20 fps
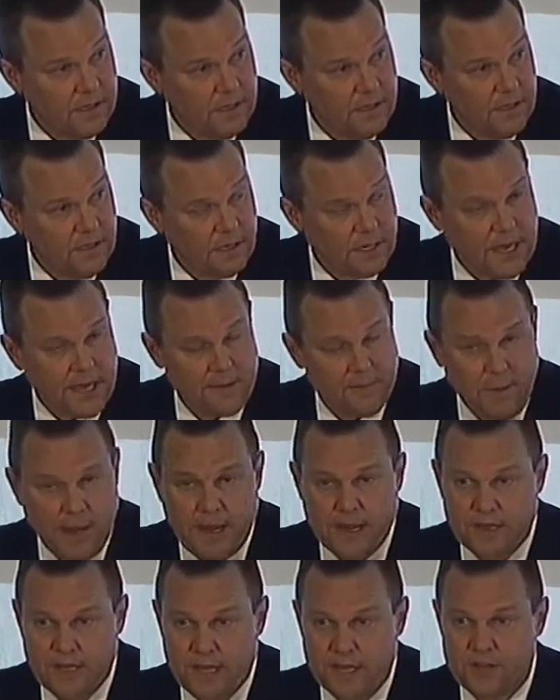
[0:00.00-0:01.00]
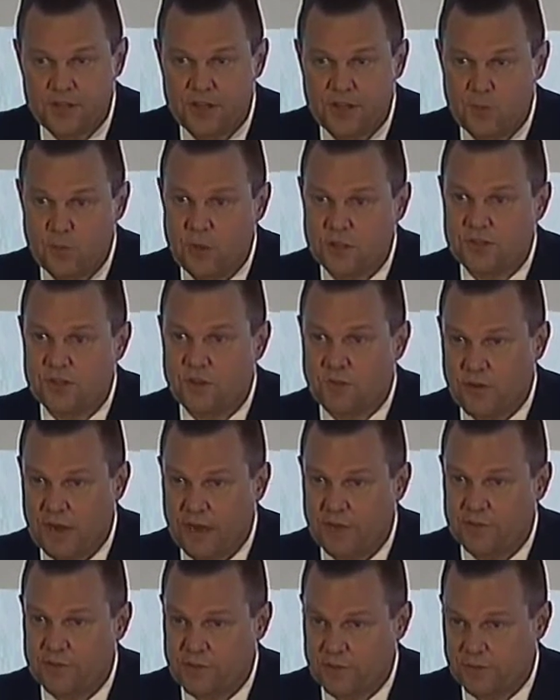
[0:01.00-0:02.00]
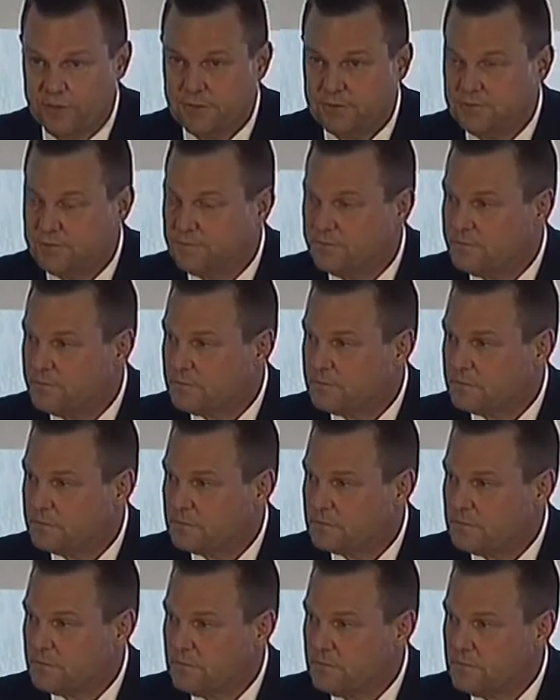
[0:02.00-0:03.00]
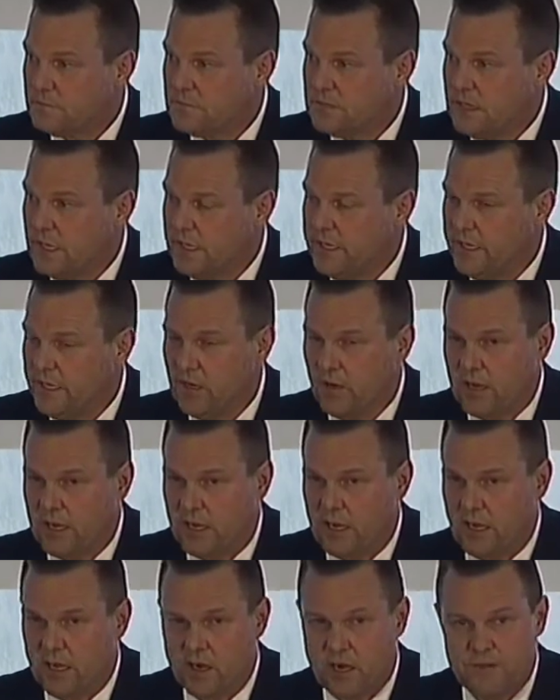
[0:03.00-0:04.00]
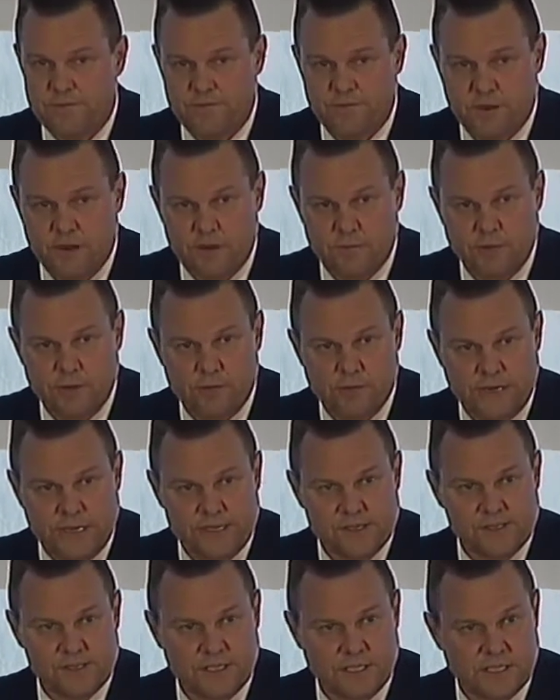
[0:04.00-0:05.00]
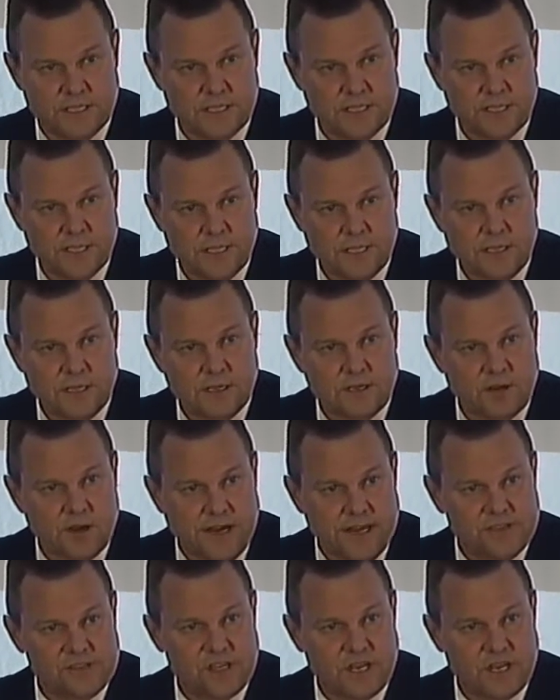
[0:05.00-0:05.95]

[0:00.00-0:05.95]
you got to pay attention to what's around you. You know, on our farm we raise grains